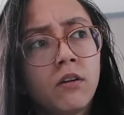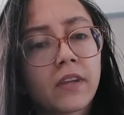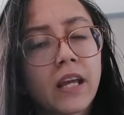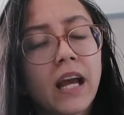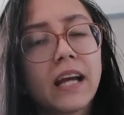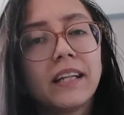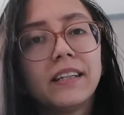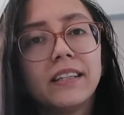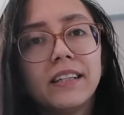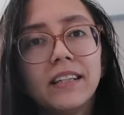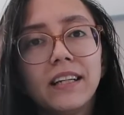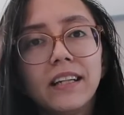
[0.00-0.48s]

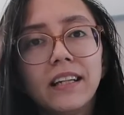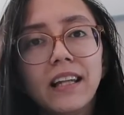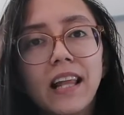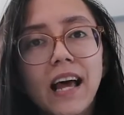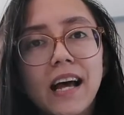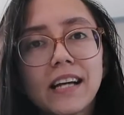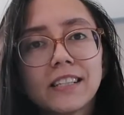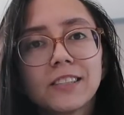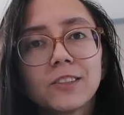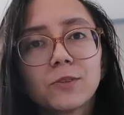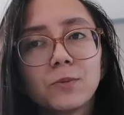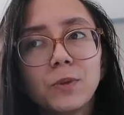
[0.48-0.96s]
I did it
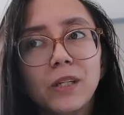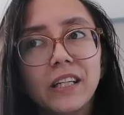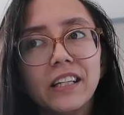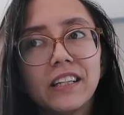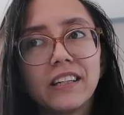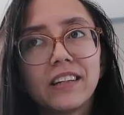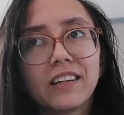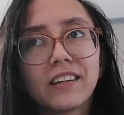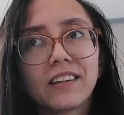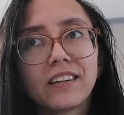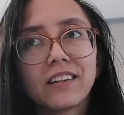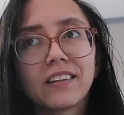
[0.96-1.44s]
last
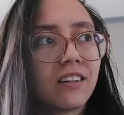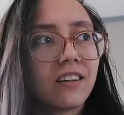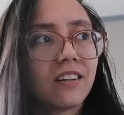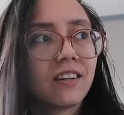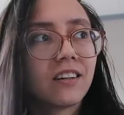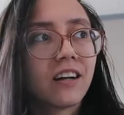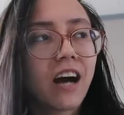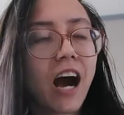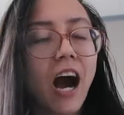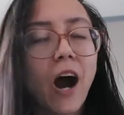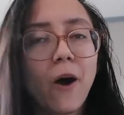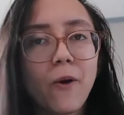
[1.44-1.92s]
week.
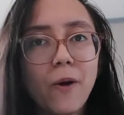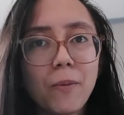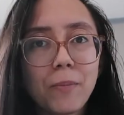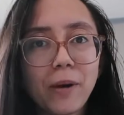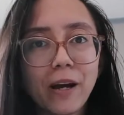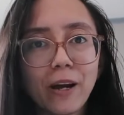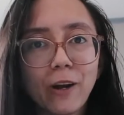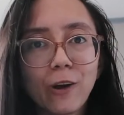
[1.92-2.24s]
How am I